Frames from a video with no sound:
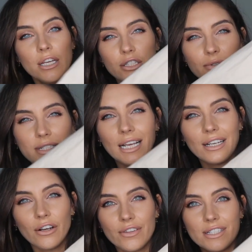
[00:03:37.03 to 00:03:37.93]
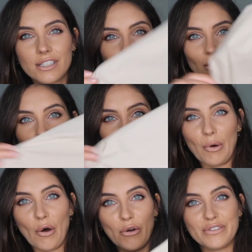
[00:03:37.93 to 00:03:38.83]
So it's like got this skirt
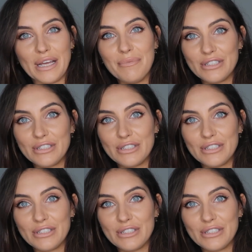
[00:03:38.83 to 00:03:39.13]
bottom,